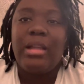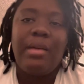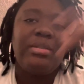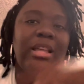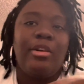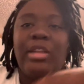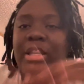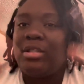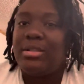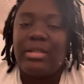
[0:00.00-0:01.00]
And I was like,
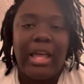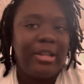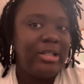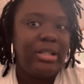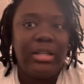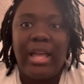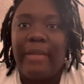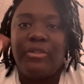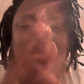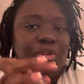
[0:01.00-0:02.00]
okay, I just need to
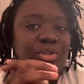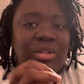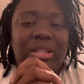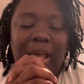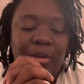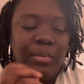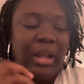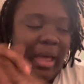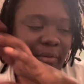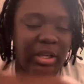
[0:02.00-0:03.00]
have the surgery because I don't want
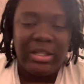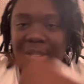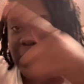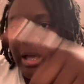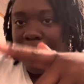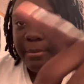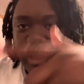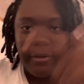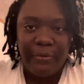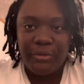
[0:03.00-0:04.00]
to have to continue to come
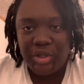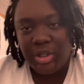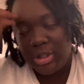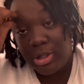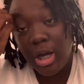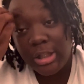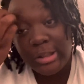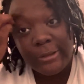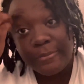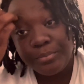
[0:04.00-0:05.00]
back and forth to this
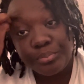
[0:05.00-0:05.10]
doctor.